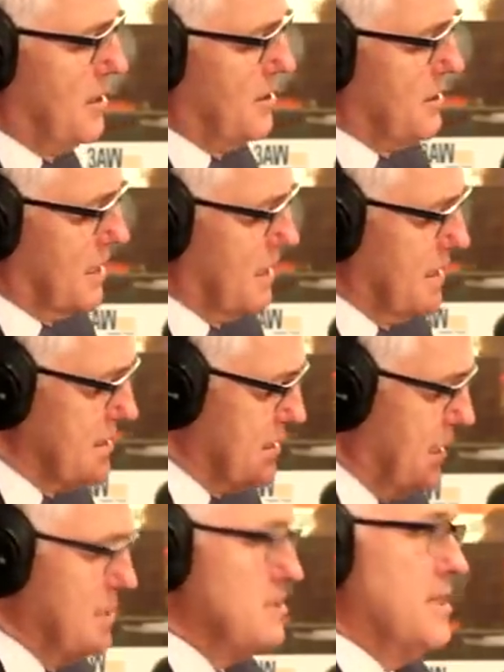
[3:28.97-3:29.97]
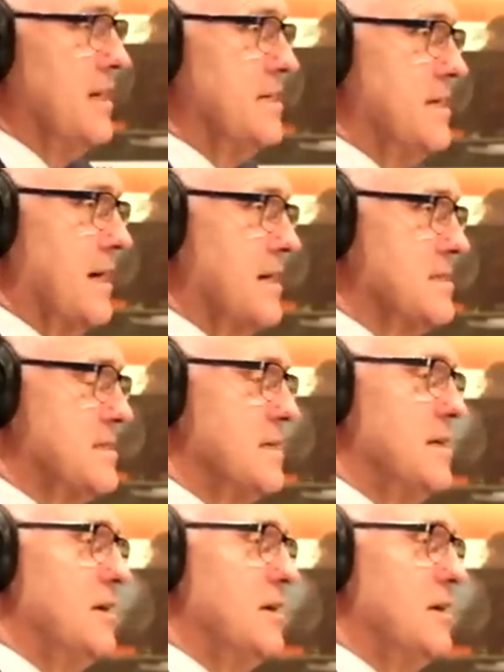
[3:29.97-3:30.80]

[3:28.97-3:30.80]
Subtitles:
"Oh, you can't touch that tax,